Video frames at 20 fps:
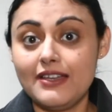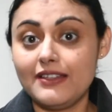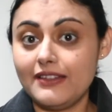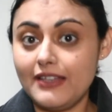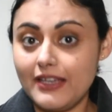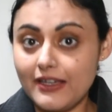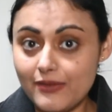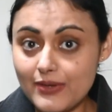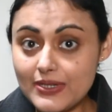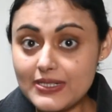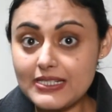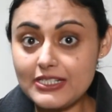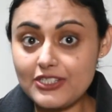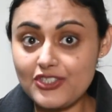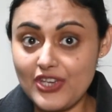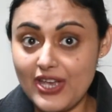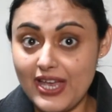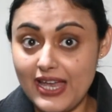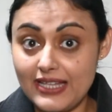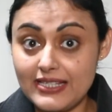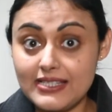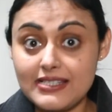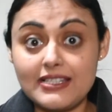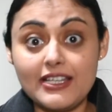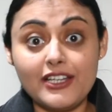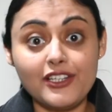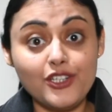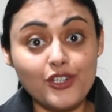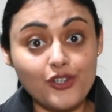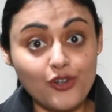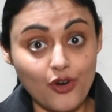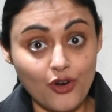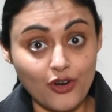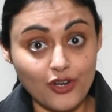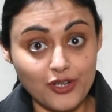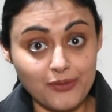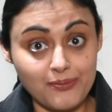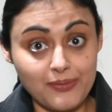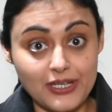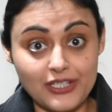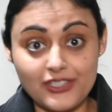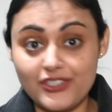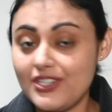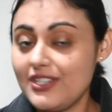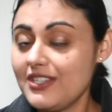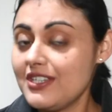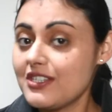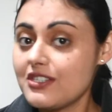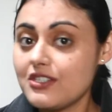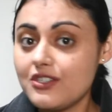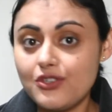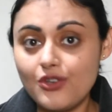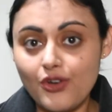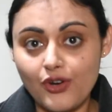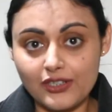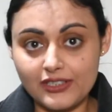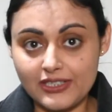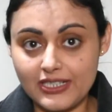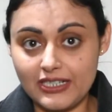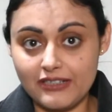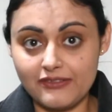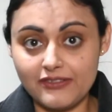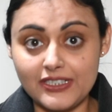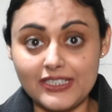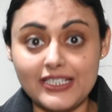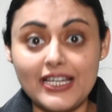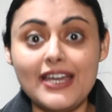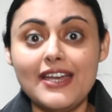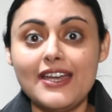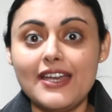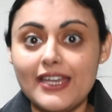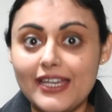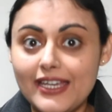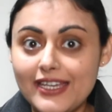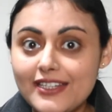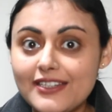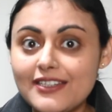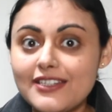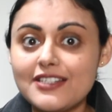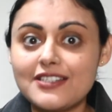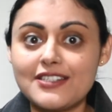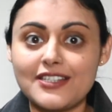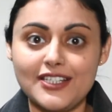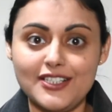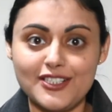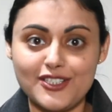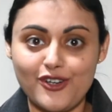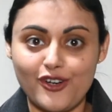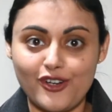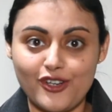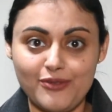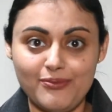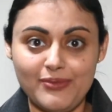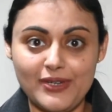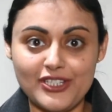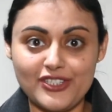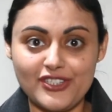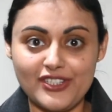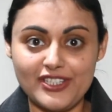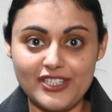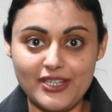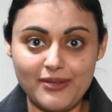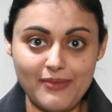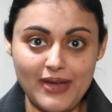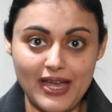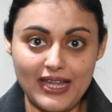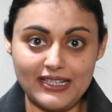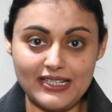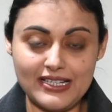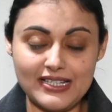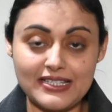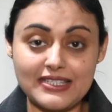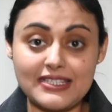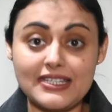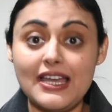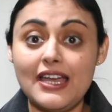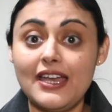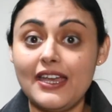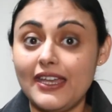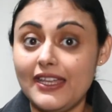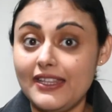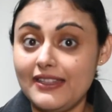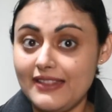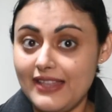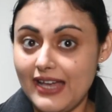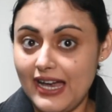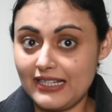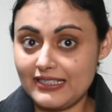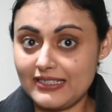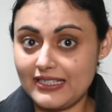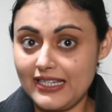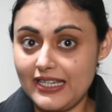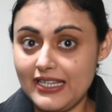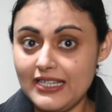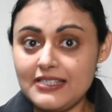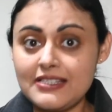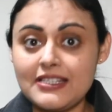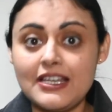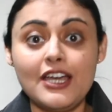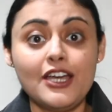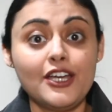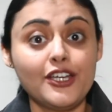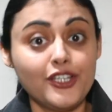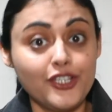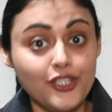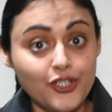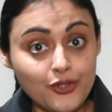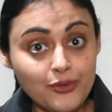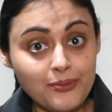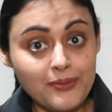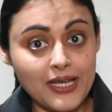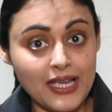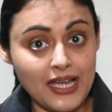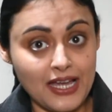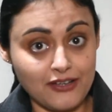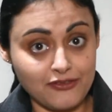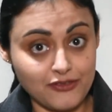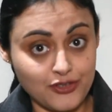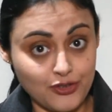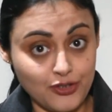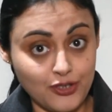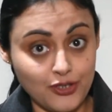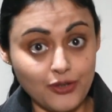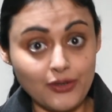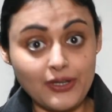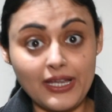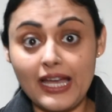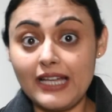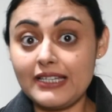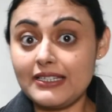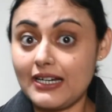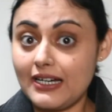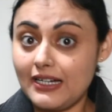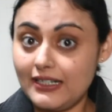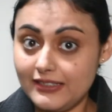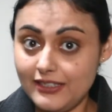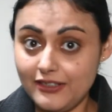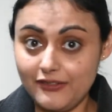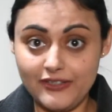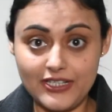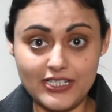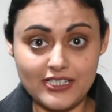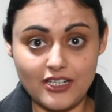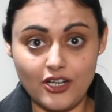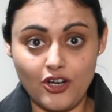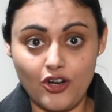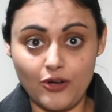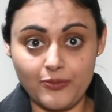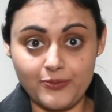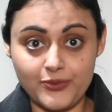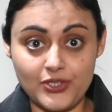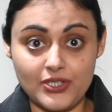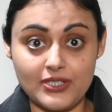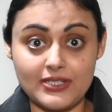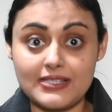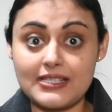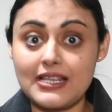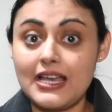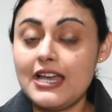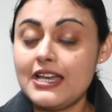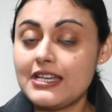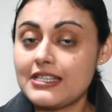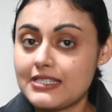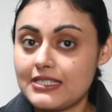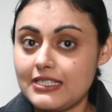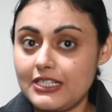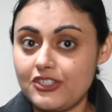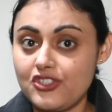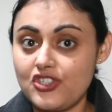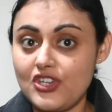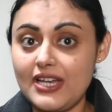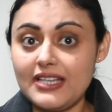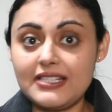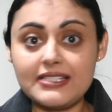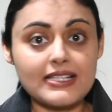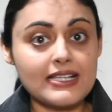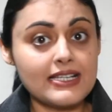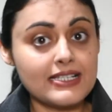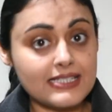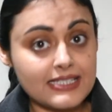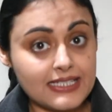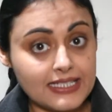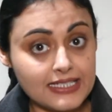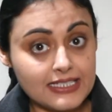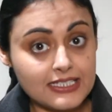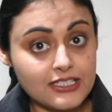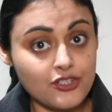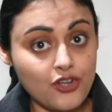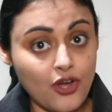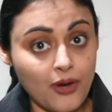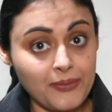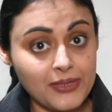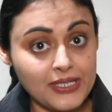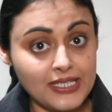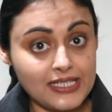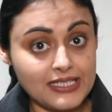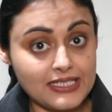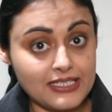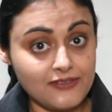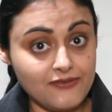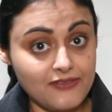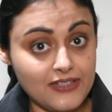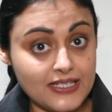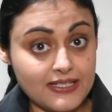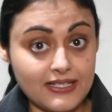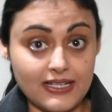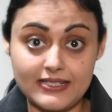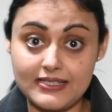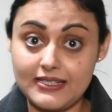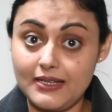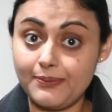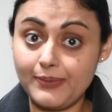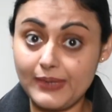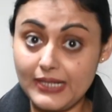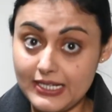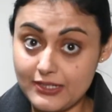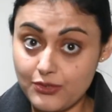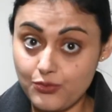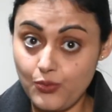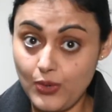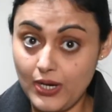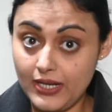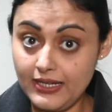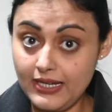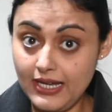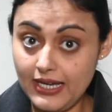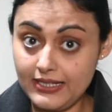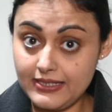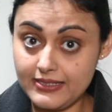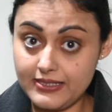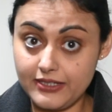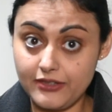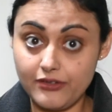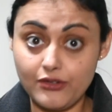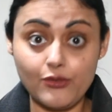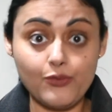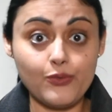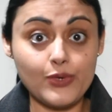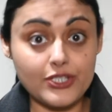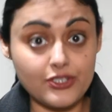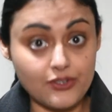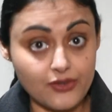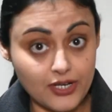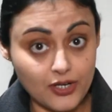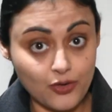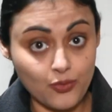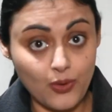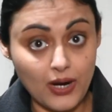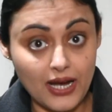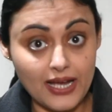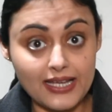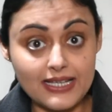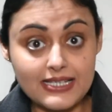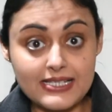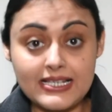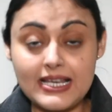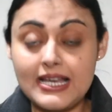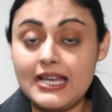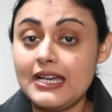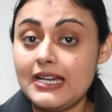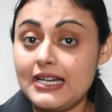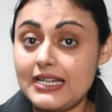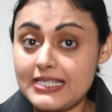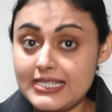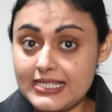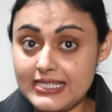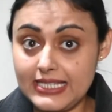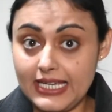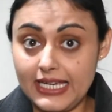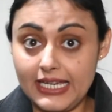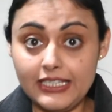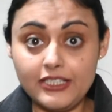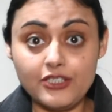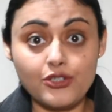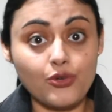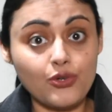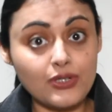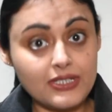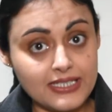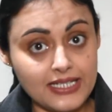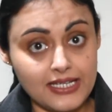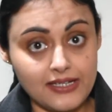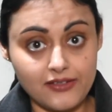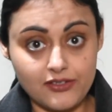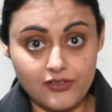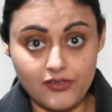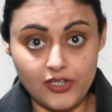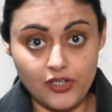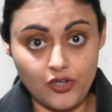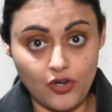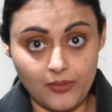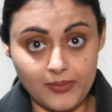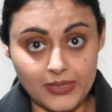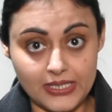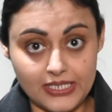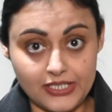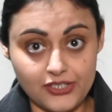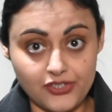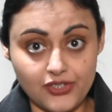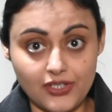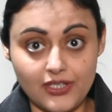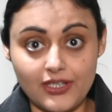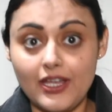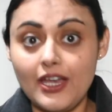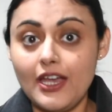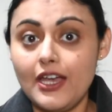There is a chance that your occupation is not covered in the Skilled Occupation Demand List. In that case, you may have to look at other visa options such as Skilled Nominated Visa subclass 190 which requires a state or territory nomination.